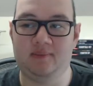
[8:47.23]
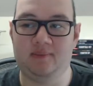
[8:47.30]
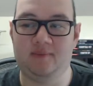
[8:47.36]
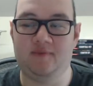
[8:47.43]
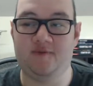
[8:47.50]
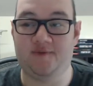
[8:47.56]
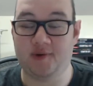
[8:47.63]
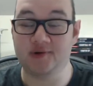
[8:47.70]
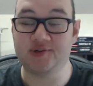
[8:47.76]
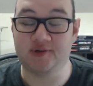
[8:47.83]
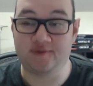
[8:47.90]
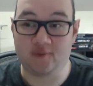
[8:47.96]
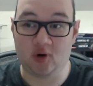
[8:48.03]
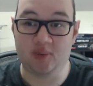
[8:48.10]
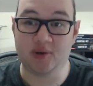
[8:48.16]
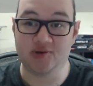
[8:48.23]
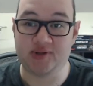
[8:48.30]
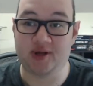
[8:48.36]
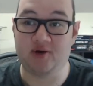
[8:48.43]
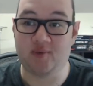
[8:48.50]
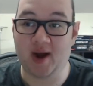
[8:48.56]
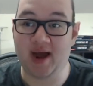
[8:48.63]
First and foremost, they
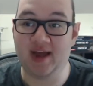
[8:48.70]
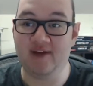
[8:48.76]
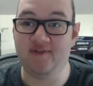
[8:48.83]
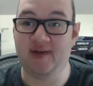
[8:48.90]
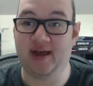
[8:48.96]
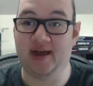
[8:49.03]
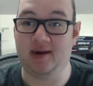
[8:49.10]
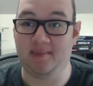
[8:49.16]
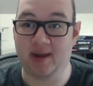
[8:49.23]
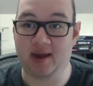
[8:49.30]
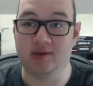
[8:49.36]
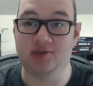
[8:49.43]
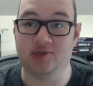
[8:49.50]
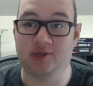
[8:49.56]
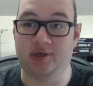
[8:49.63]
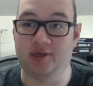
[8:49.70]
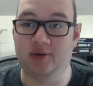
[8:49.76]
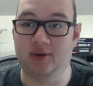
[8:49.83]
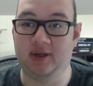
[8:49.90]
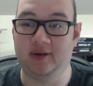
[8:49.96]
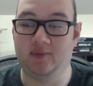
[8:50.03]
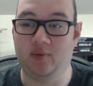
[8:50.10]
arrive at a mansion
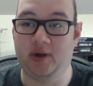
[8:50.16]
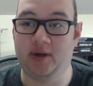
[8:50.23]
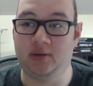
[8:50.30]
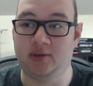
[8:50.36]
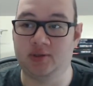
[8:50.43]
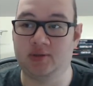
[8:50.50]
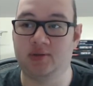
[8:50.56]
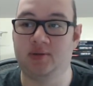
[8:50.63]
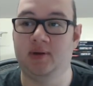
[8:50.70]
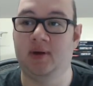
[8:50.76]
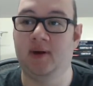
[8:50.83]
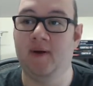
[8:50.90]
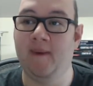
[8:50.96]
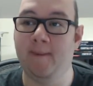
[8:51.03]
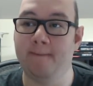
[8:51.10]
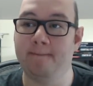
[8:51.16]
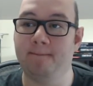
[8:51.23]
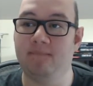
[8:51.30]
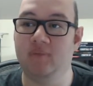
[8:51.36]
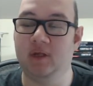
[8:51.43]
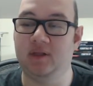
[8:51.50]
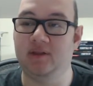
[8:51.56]
in which
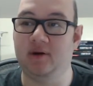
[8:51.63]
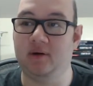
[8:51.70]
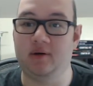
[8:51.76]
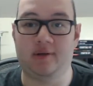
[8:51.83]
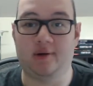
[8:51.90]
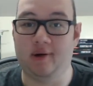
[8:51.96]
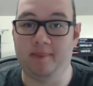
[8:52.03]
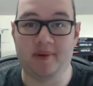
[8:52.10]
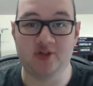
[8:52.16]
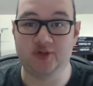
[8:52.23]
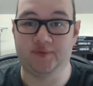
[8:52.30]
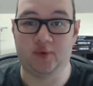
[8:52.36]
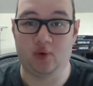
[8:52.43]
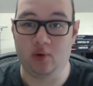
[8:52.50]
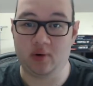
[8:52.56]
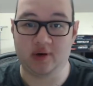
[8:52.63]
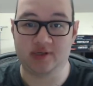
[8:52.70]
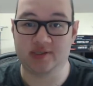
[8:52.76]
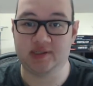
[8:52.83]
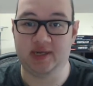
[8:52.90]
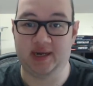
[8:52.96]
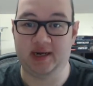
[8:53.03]
there are a bunch of
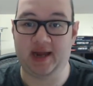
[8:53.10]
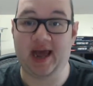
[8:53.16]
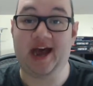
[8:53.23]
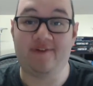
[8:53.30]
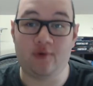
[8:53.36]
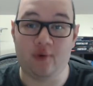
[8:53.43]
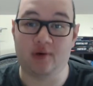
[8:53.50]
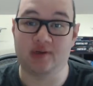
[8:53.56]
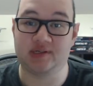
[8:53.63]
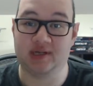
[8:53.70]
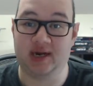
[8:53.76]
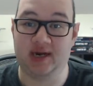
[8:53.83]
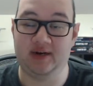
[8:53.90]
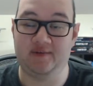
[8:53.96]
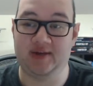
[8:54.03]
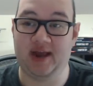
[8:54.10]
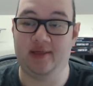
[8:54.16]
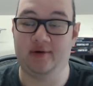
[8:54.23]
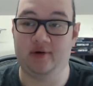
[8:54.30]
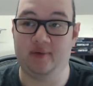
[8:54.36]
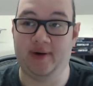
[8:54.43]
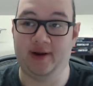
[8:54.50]
orcs and half-orcs kind of
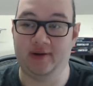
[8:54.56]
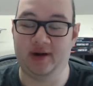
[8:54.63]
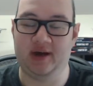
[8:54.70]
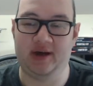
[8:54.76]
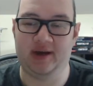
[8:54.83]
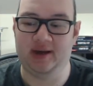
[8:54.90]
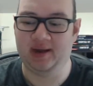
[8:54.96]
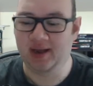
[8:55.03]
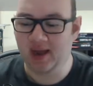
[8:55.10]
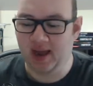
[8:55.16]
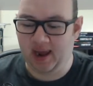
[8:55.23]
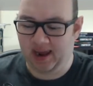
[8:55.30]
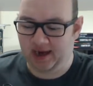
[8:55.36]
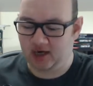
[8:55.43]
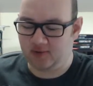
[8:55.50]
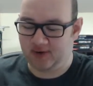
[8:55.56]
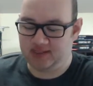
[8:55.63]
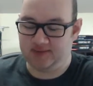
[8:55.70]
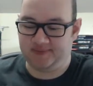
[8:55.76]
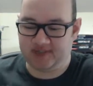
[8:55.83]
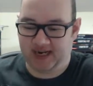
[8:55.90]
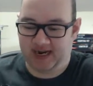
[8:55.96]
gathered around. Anchorites
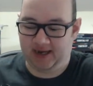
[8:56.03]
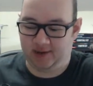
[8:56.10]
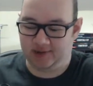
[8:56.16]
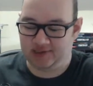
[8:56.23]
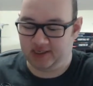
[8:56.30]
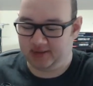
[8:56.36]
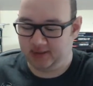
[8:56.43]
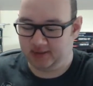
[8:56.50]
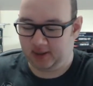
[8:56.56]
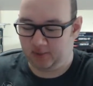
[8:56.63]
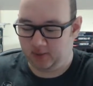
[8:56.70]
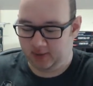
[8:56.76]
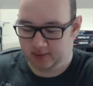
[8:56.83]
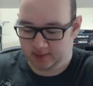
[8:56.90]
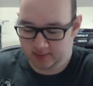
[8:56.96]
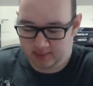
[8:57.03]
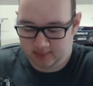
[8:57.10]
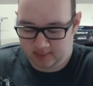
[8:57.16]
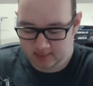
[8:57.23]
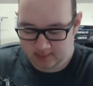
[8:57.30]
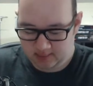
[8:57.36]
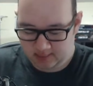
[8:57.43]
of Talos, I think they were.
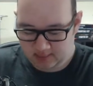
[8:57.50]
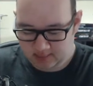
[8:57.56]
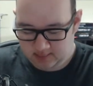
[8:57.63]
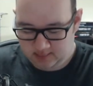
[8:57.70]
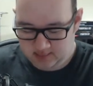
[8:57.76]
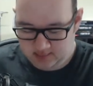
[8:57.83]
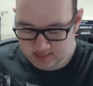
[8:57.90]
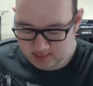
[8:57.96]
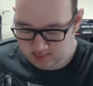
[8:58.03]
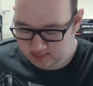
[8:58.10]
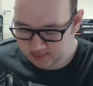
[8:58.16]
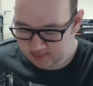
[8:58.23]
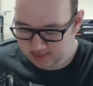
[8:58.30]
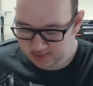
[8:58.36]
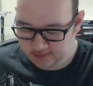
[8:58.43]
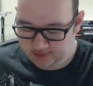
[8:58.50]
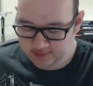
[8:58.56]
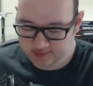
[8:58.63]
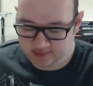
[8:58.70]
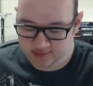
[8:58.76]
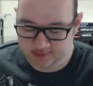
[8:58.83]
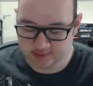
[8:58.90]
Or they're
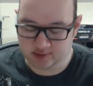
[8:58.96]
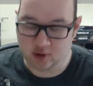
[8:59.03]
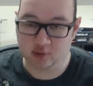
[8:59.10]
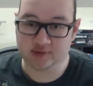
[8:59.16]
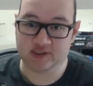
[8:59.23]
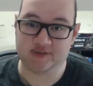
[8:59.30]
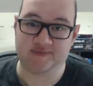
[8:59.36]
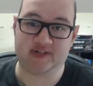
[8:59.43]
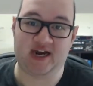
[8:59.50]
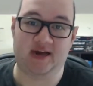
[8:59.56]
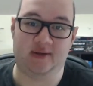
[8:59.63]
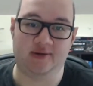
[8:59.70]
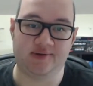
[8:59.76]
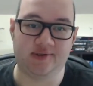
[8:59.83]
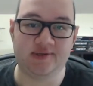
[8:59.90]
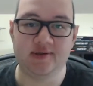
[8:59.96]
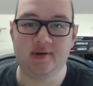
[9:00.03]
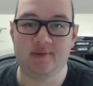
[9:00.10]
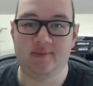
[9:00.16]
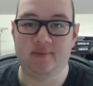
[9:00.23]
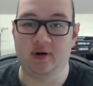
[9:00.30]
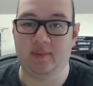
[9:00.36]
the cultists of Talos,
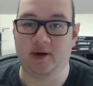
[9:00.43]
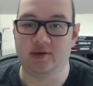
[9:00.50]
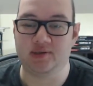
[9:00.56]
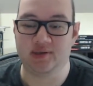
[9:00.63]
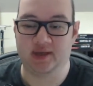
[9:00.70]
pretty much.